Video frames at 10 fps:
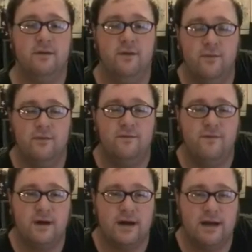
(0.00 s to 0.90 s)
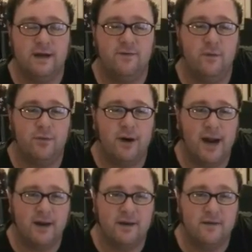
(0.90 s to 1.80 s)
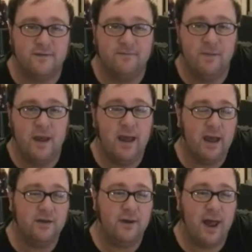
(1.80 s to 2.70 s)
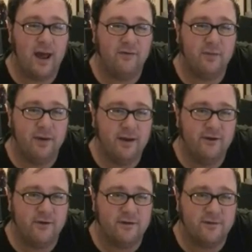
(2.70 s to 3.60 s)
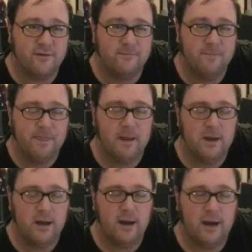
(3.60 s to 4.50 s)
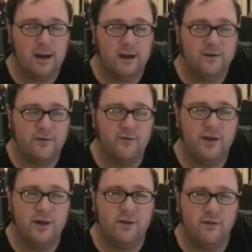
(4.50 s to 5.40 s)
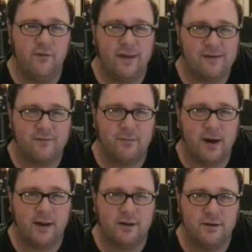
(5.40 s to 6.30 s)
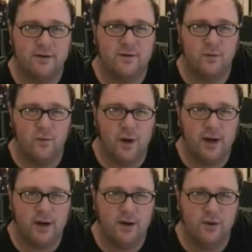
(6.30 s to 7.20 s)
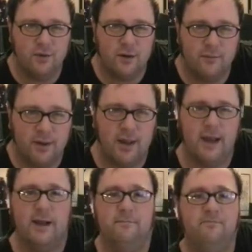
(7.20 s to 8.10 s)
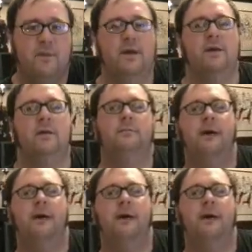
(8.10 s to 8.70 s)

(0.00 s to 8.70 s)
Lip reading: that you will find if you practice and you have the patience to really look for that spot and look to where you can play it the